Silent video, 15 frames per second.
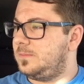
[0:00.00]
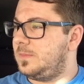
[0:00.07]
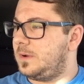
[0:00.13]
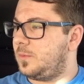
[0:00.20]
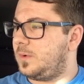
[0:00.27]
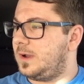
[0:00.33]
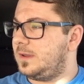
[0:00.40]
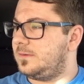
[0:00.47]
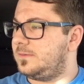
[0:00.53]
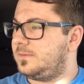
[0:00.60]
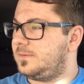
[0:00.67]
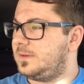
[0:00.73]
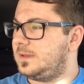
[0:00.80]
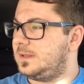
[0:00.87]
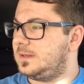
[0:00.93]
my
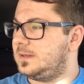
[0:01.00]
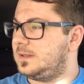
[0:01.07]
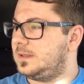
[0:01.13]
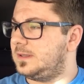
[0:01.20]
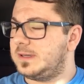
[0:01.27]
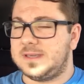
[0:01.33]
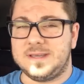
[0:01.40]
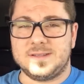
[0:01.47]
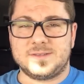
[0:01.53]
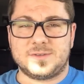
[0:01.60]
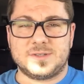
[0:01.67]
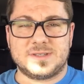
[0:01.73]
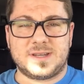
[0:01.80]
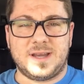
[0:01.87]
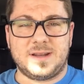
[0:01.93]
wife and kids
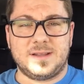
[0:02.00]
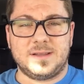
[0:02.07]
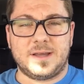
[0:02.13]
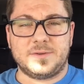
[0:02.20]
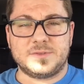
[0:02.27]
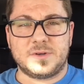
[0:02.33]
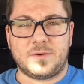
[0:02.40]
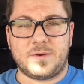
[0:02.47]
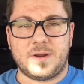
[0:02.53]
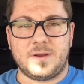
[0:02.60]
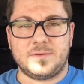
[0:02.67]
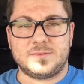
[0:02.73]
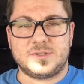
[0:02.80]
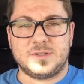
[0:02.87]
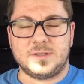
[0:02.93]
are just kind of lounging
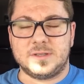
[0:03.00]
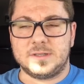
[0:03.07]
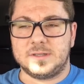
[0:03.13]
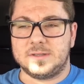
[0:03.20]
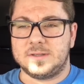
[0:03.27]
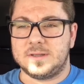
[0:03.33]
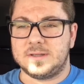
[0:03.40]
around, chilling.